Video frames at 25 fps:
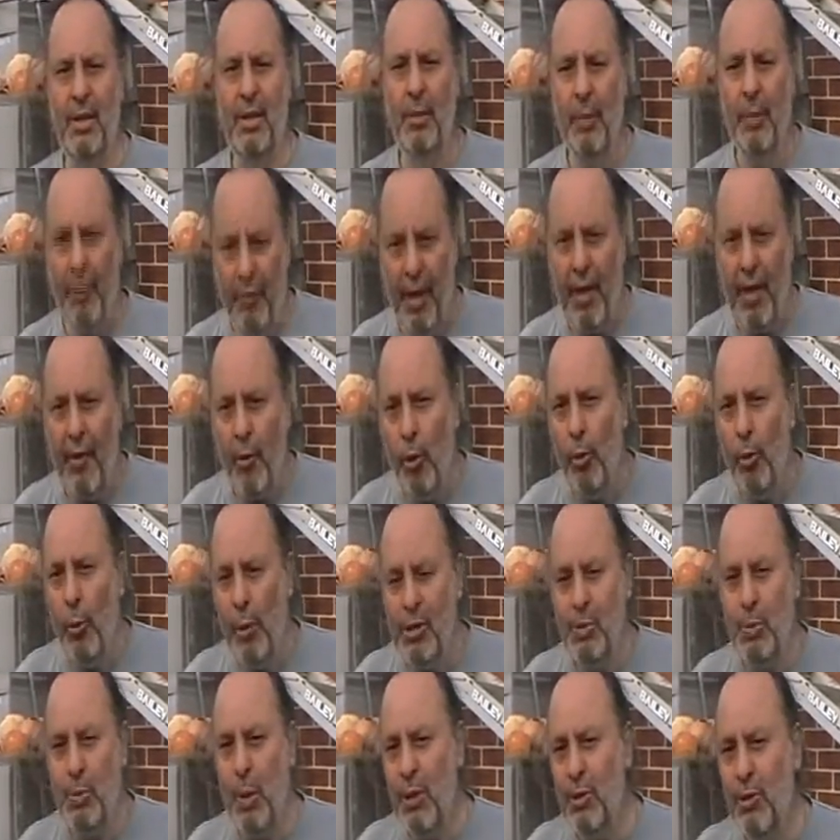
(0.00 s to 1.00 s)
They're all
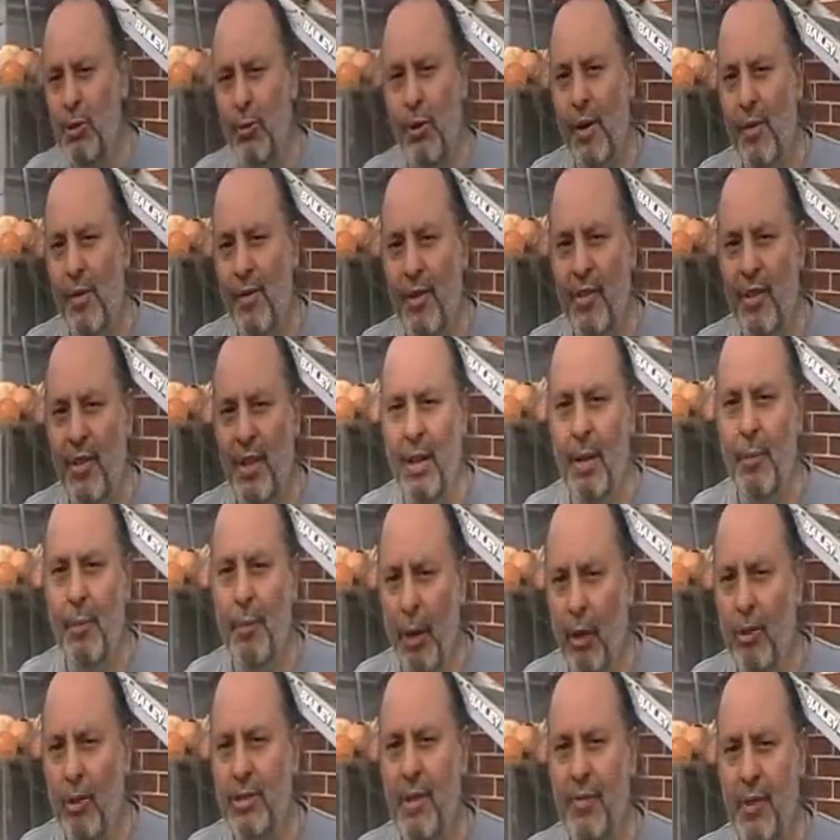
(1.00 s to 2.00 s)
responsible for everything. They
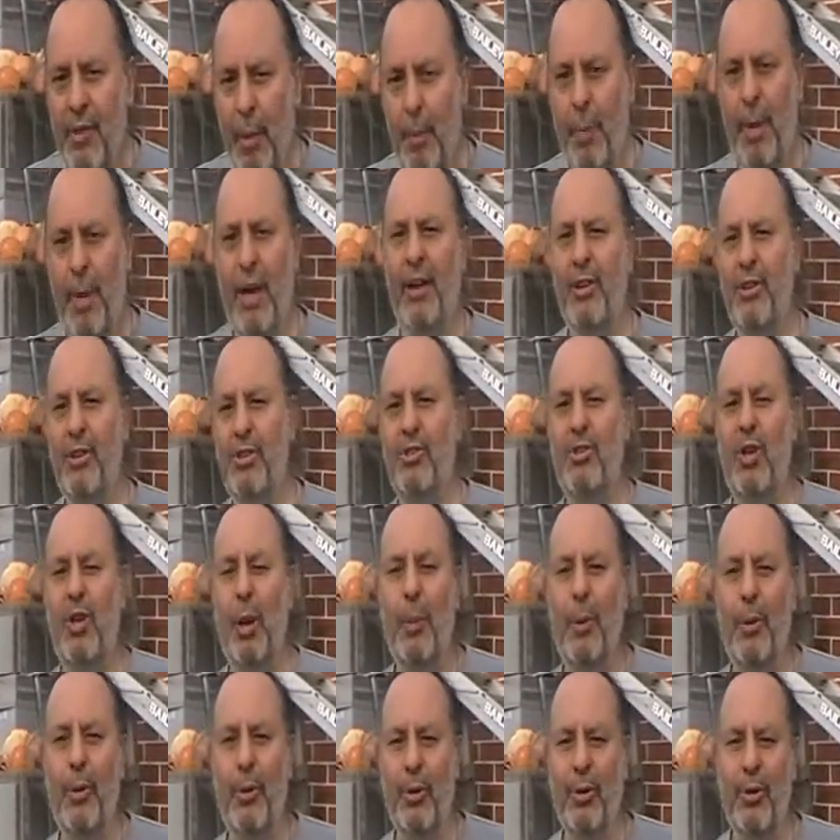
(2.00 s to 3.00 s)
also have the power to stop
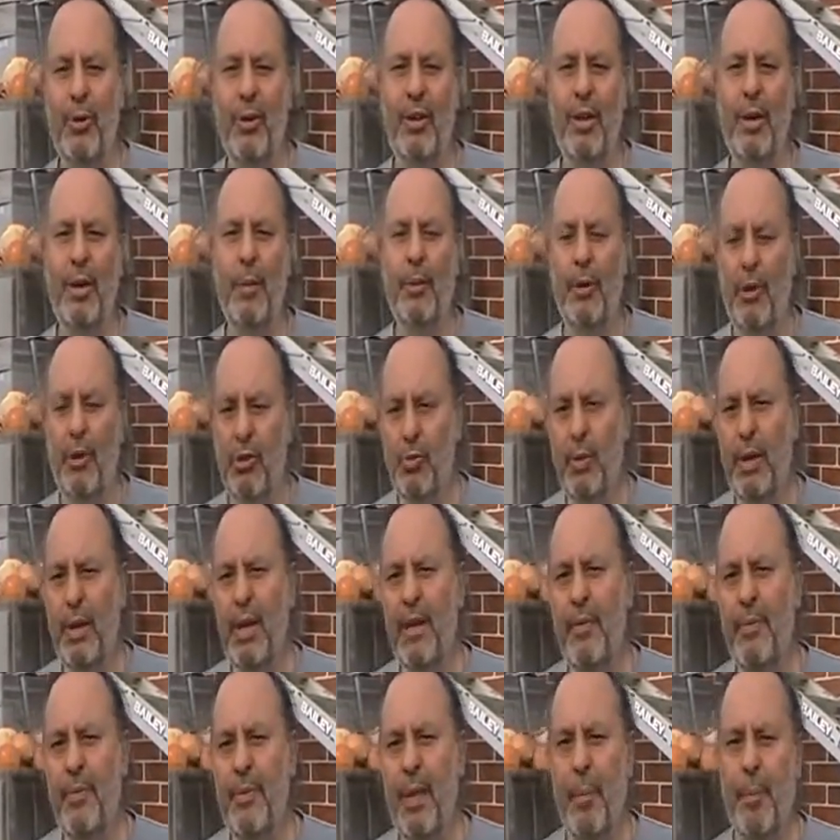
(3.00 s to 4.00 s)
it all, because we
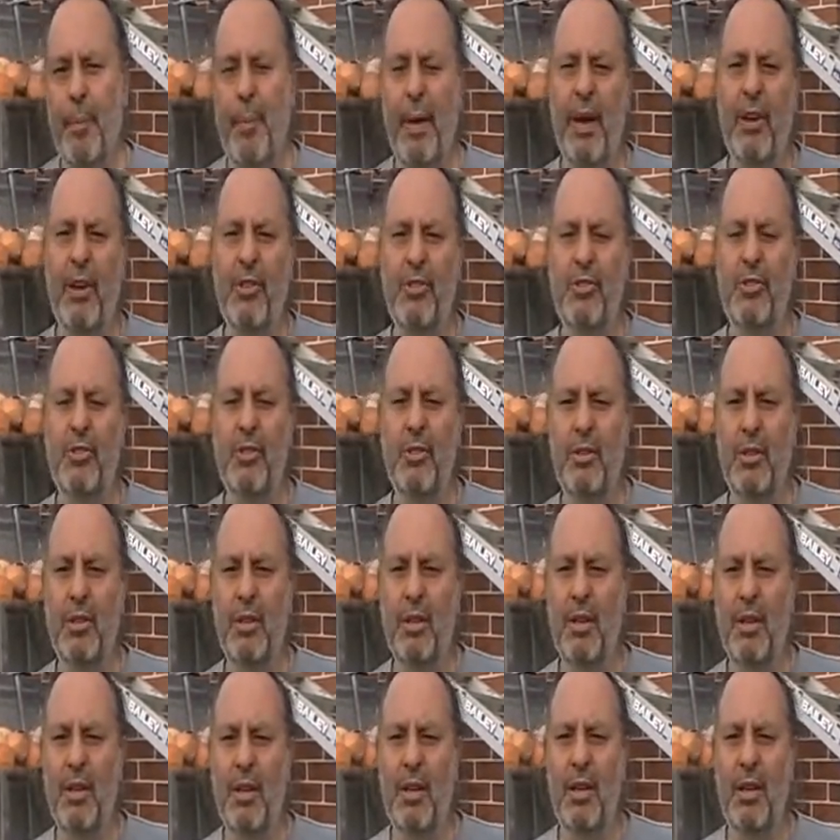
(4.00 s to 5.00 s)
give them that power still.
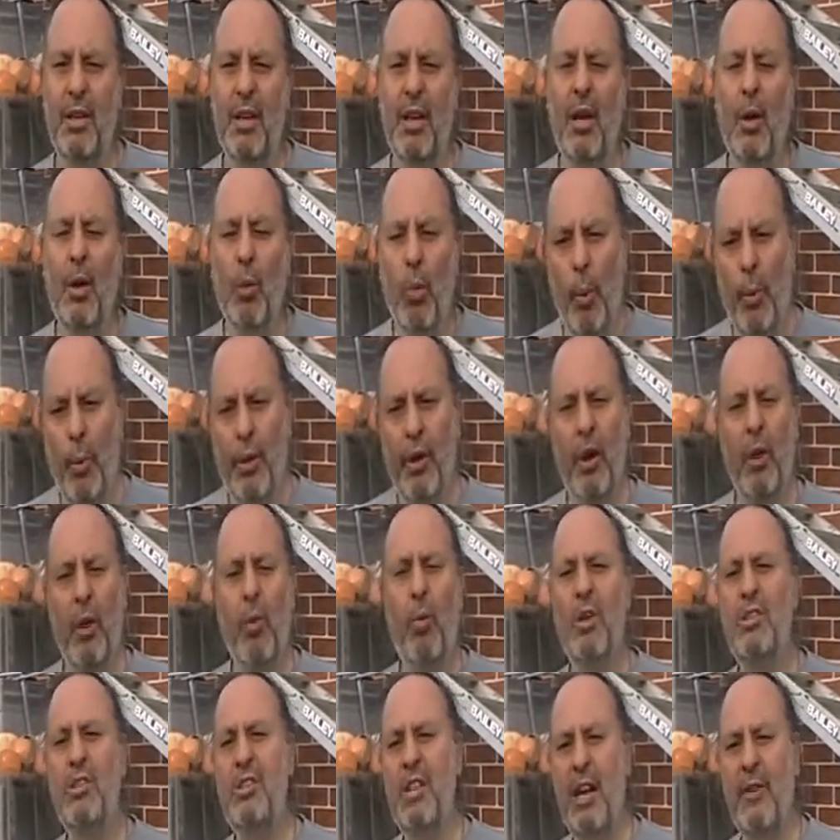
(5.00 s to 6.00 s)
What we've got to
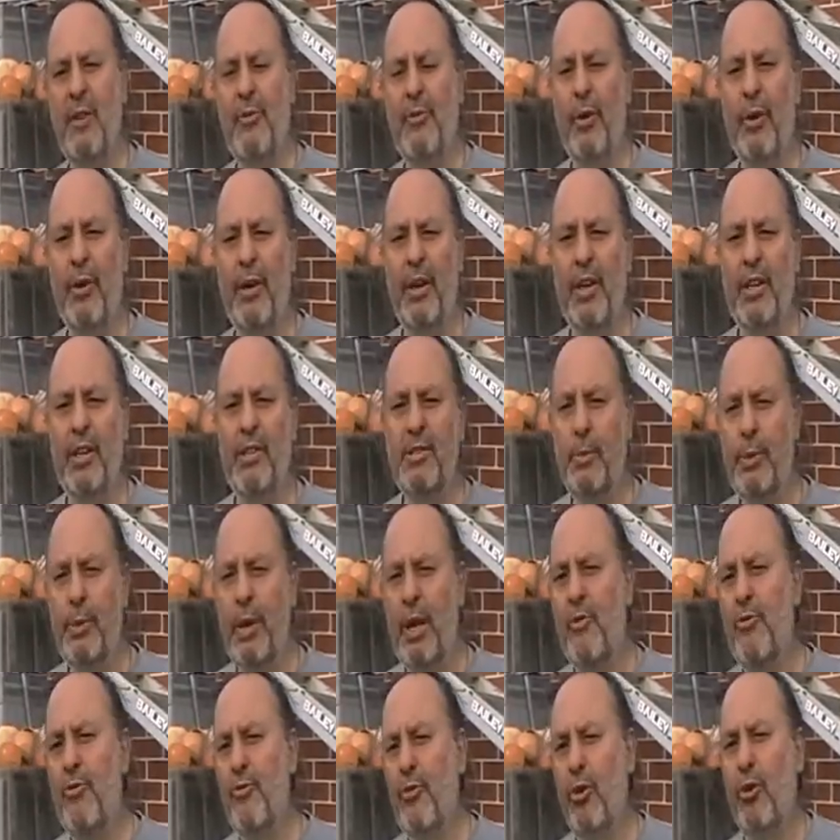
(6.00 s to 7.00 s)
watch out for here is that we
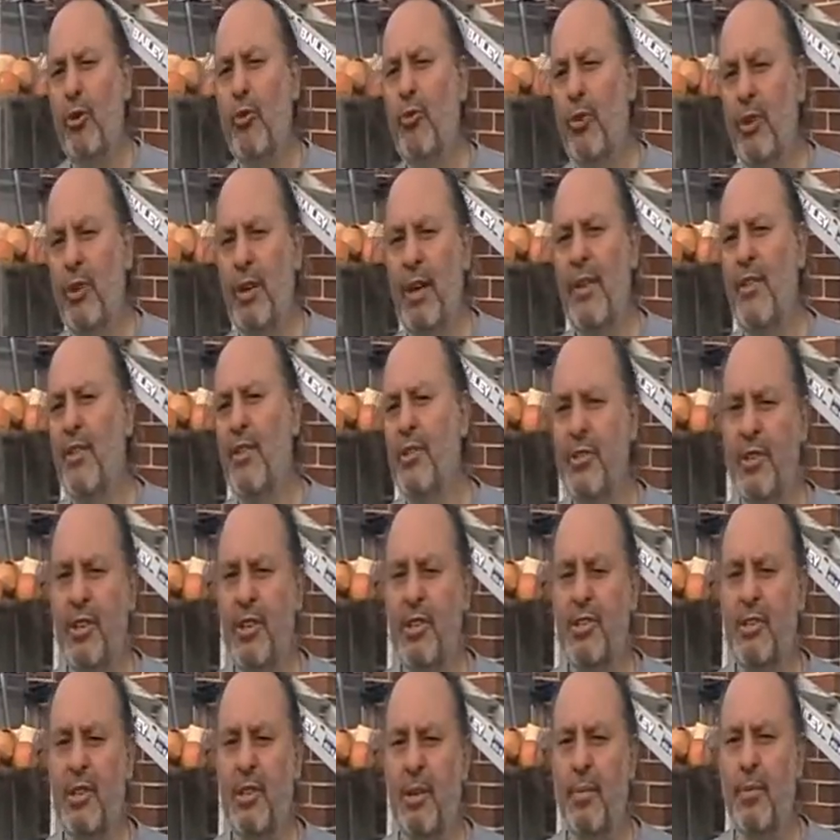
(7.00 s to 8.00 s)
don't fall for another
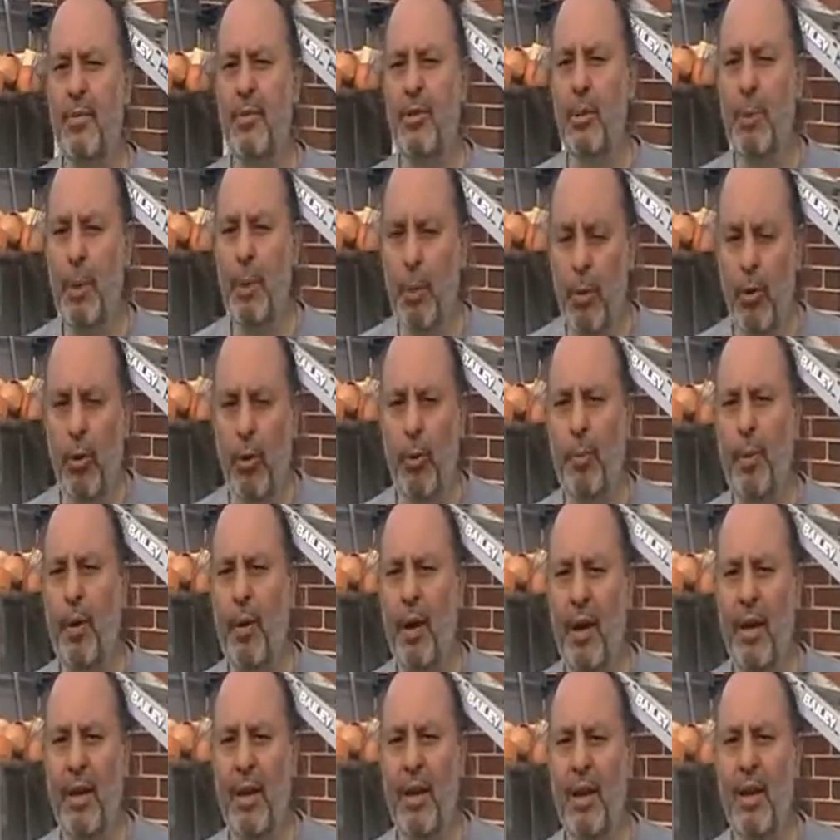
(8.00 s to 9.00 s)
system to be ruled by